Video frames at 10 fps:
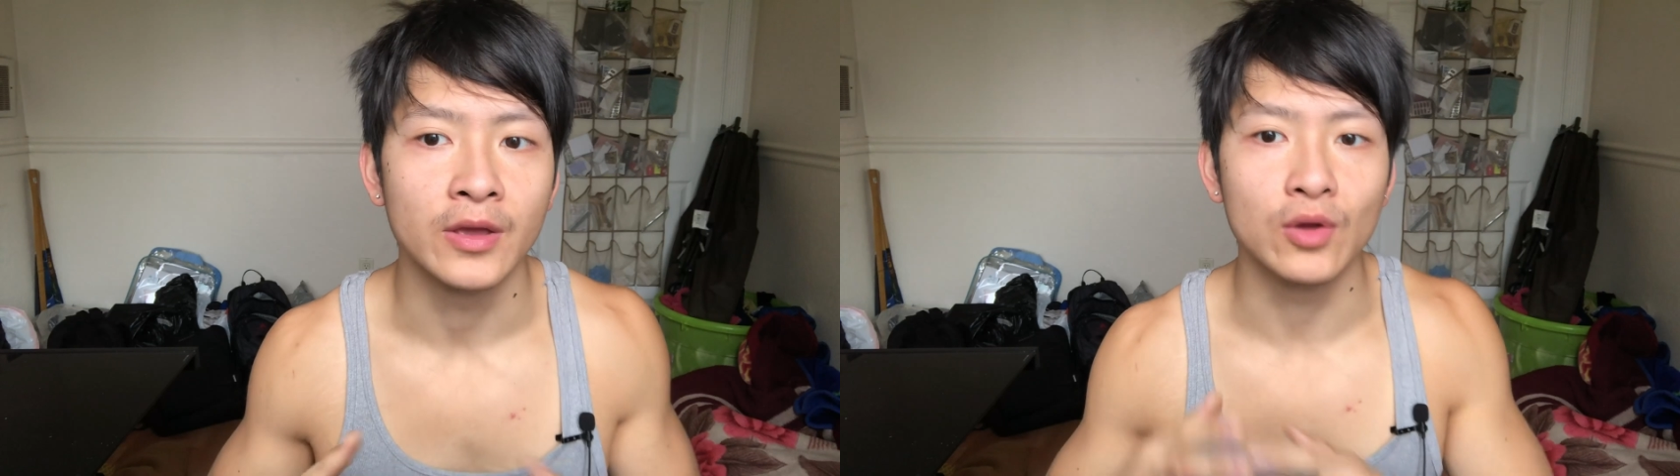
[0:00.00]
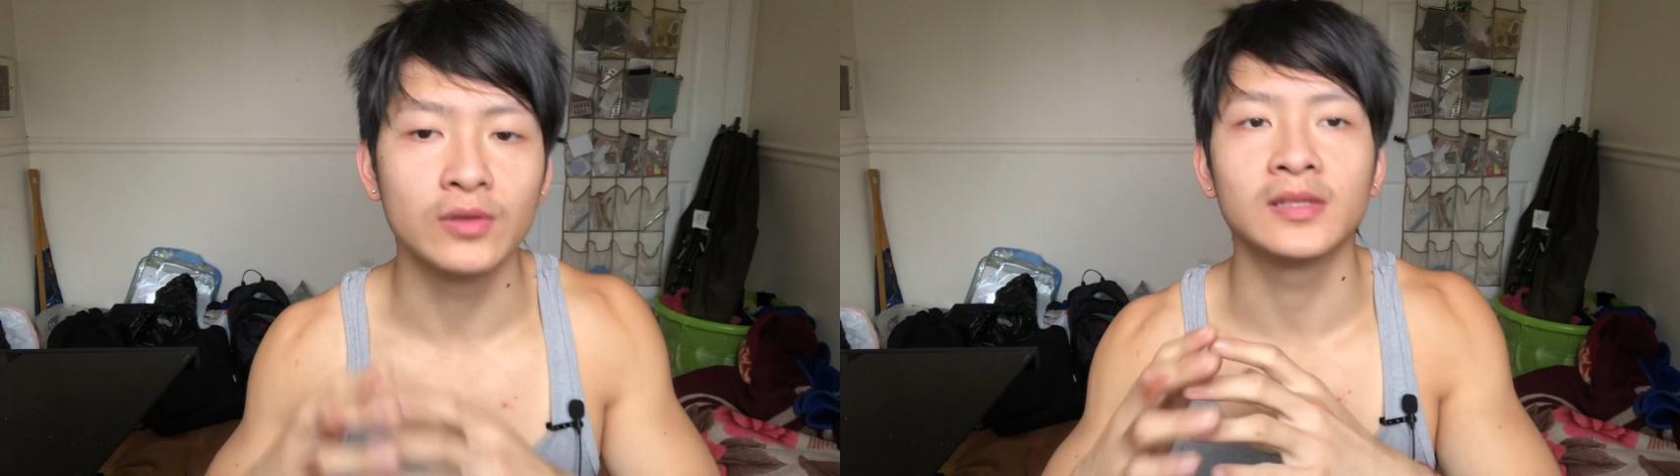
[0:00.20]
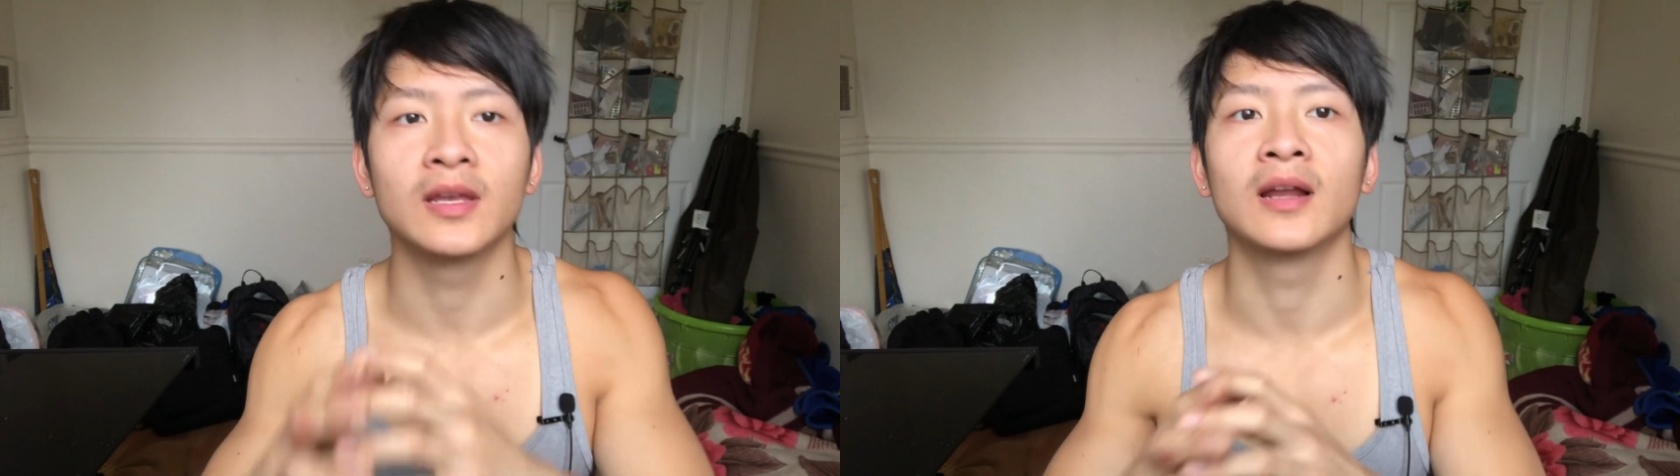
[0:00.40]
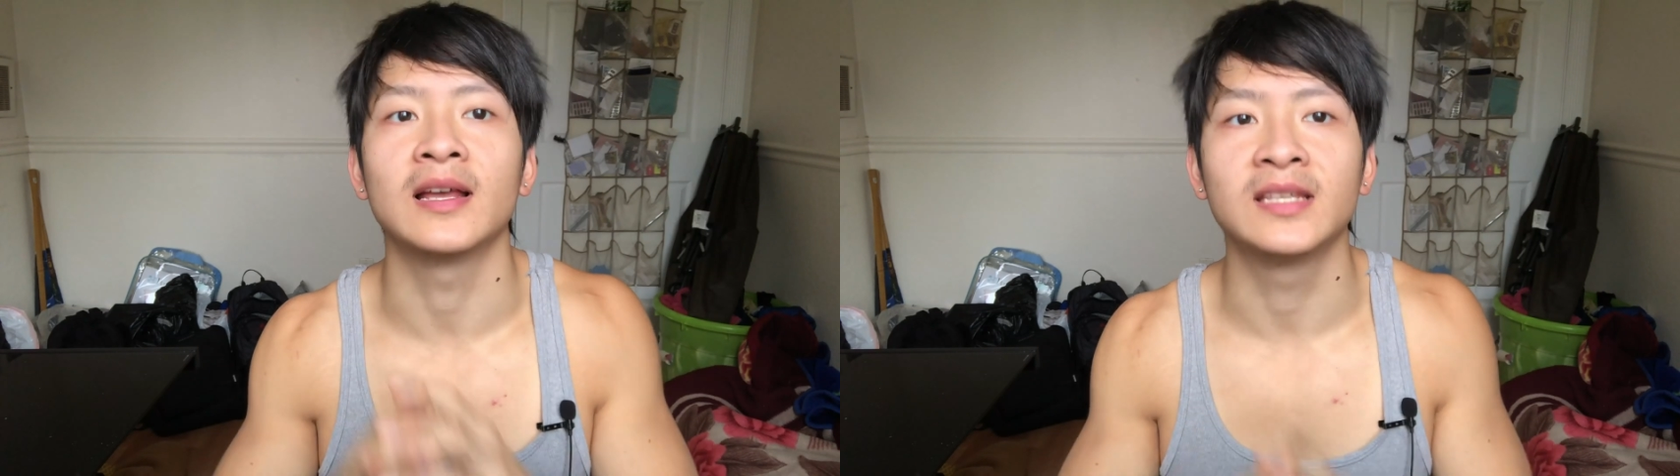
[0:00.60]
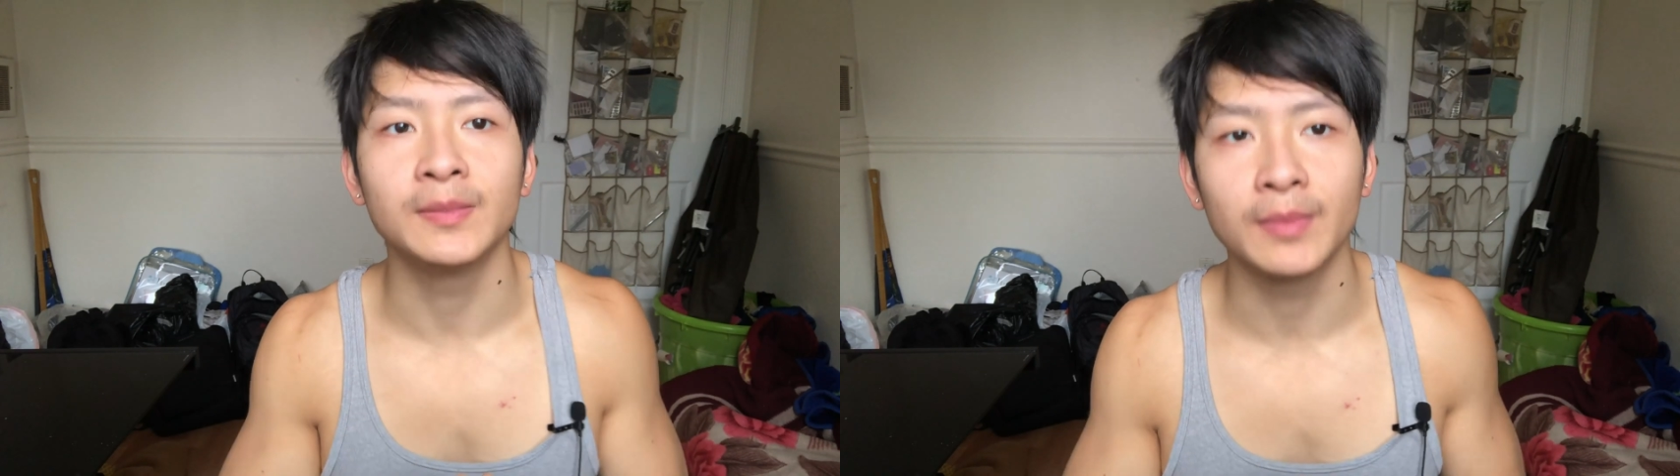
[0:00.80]
using the
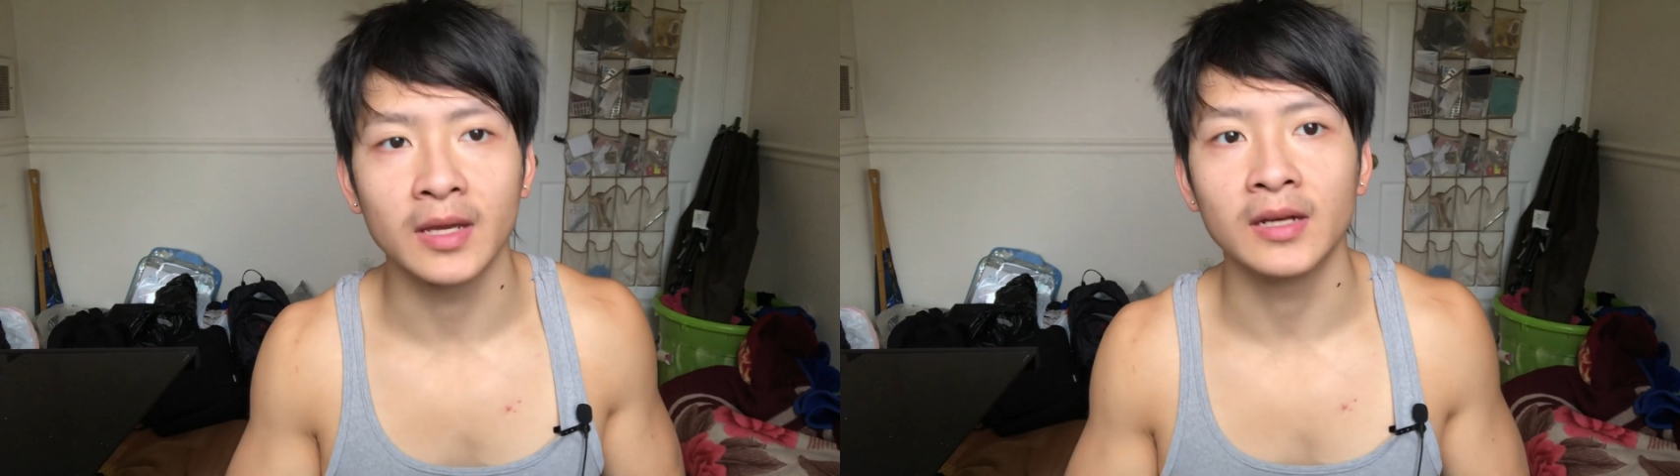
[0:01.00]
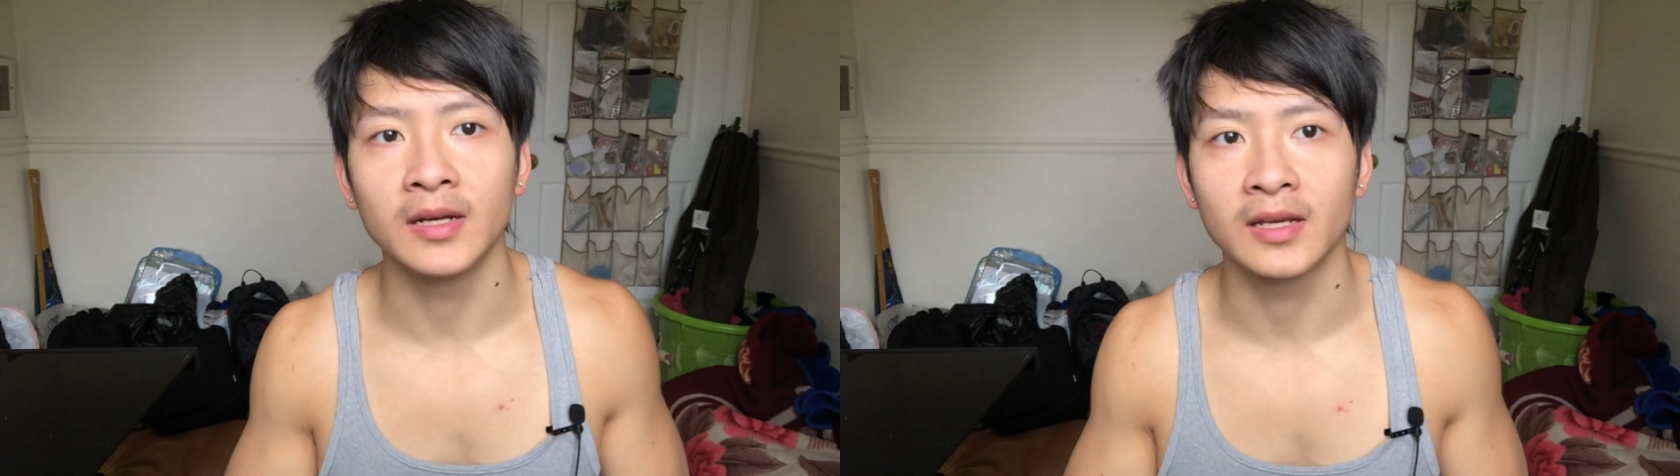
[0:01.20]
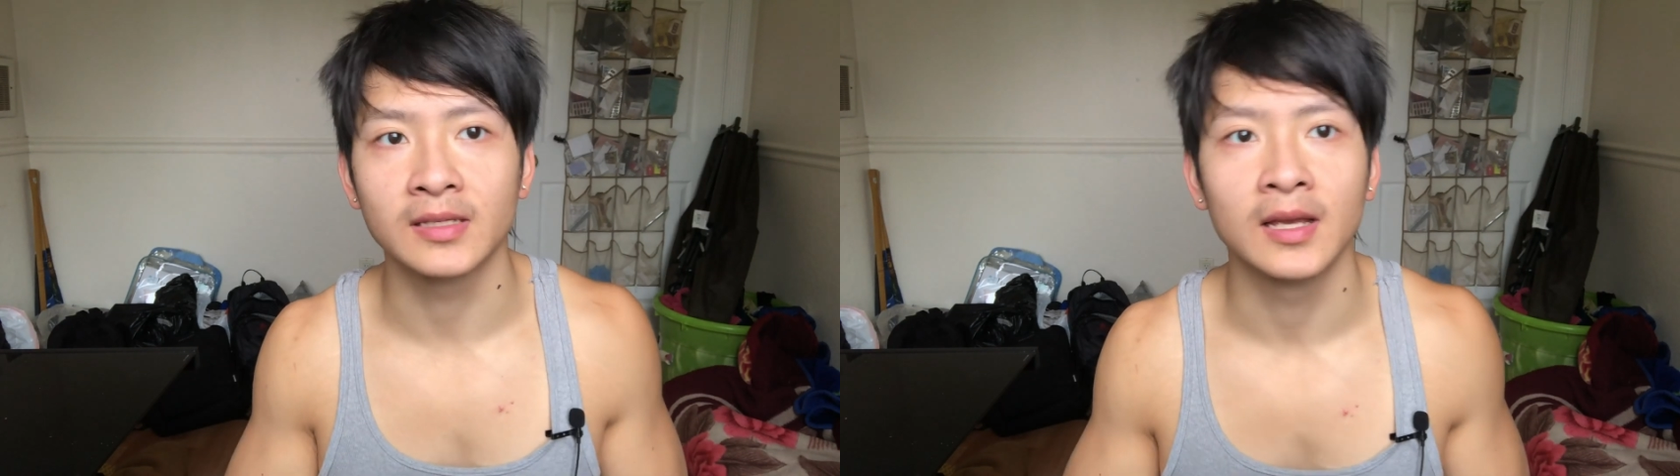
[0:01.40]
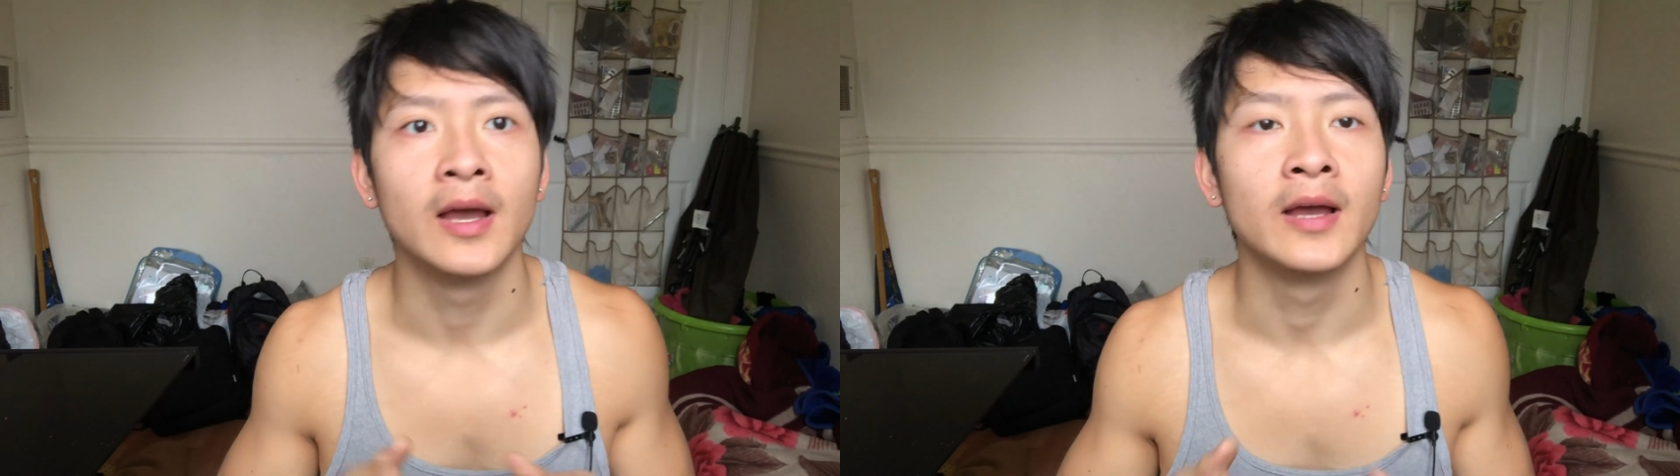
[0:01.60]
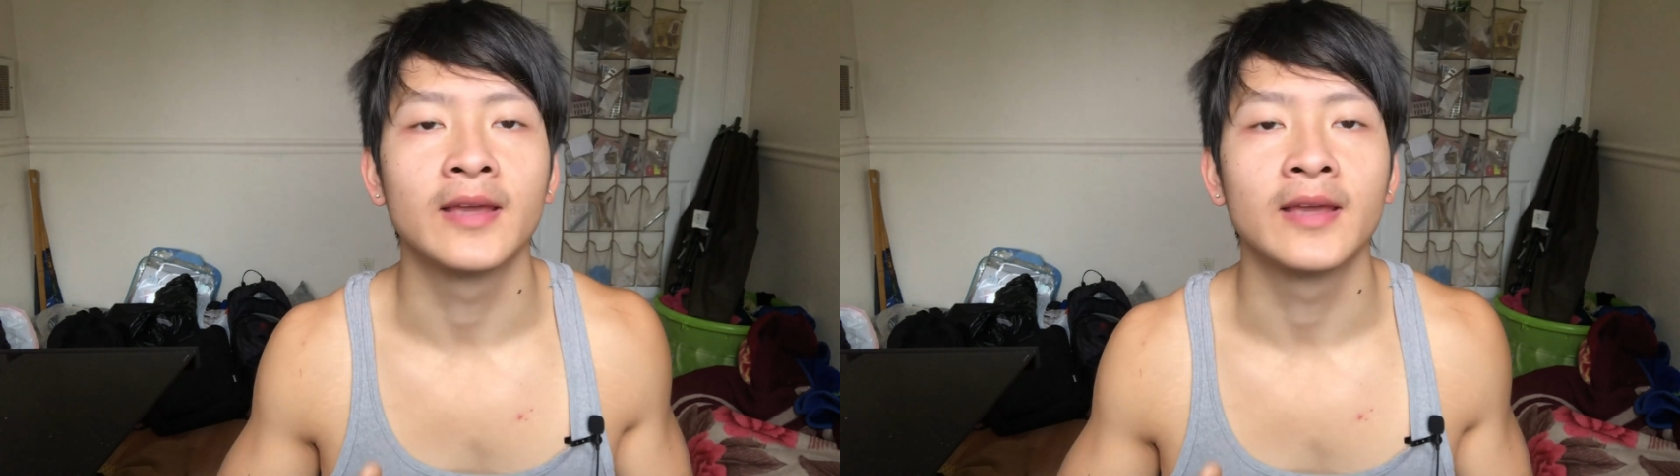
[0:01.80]
glycemic index